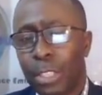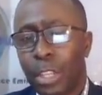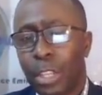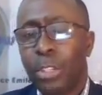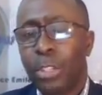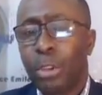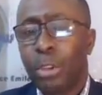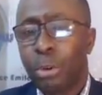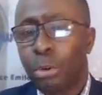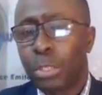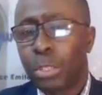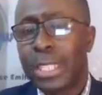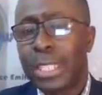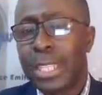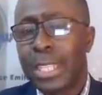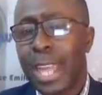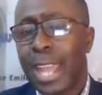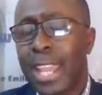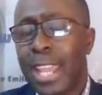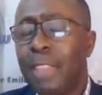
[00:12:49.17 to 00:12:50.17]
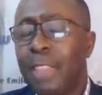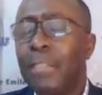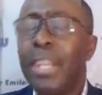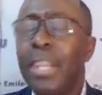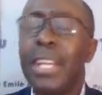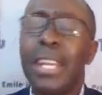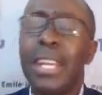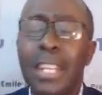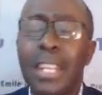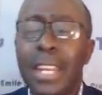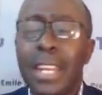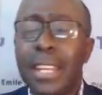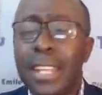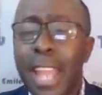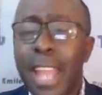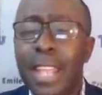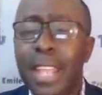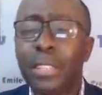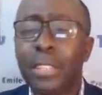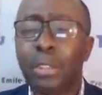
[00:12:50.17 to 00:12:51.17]
you could see that even in the
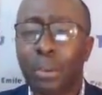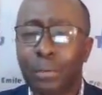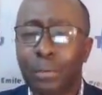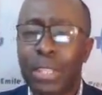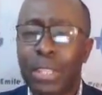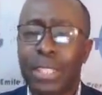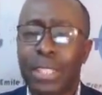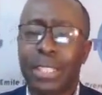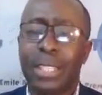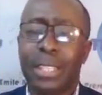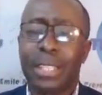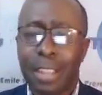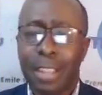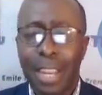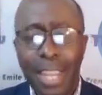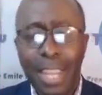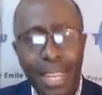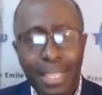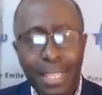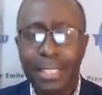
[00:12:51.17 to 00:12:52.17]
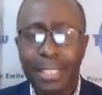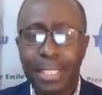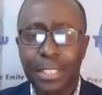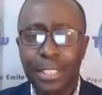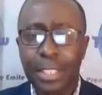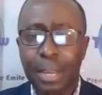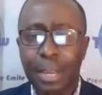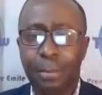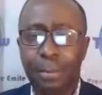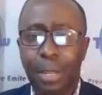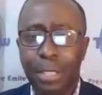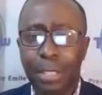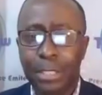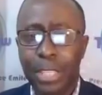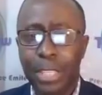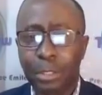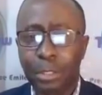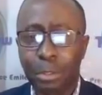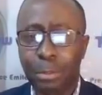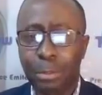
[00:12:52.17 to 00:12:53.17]
days of feasting, ladies and
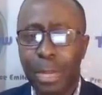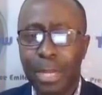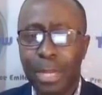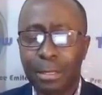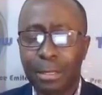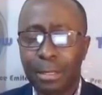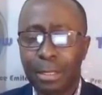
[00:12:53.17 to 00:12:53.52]
gentlemen,